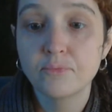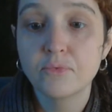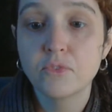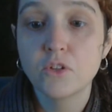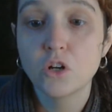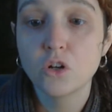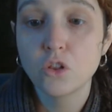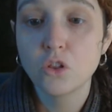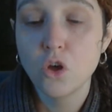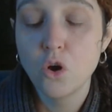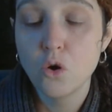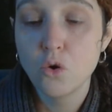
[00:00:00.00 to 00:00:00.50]

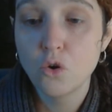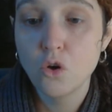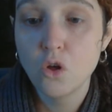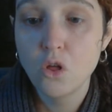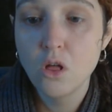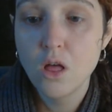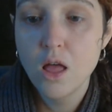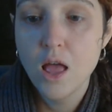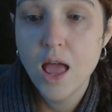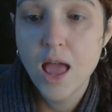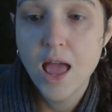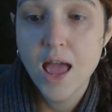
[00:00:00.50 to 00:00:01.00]
They're
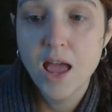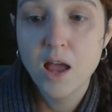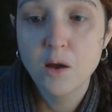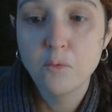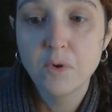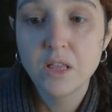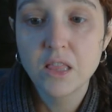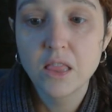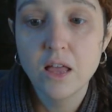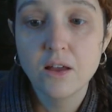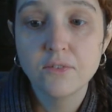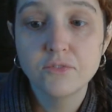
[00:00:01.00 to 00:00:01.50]
local and
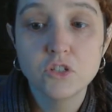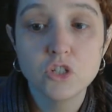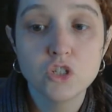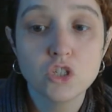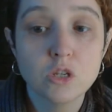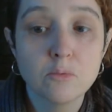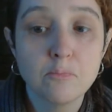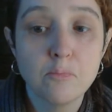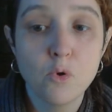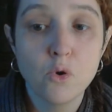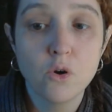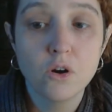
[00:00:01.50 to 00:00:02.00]
we love to
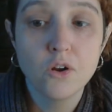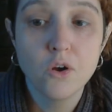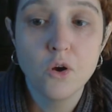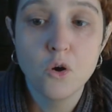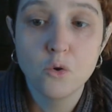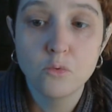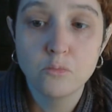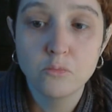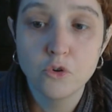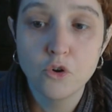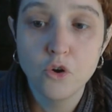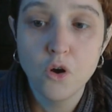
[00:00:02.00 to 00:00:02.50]
support
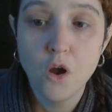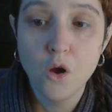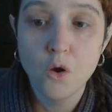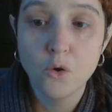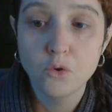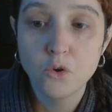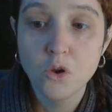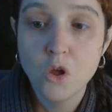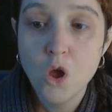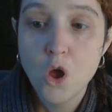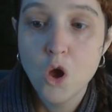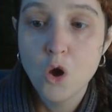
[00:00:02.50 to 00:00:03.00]

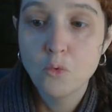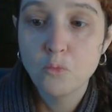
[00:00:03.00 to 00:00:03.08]
homegrown.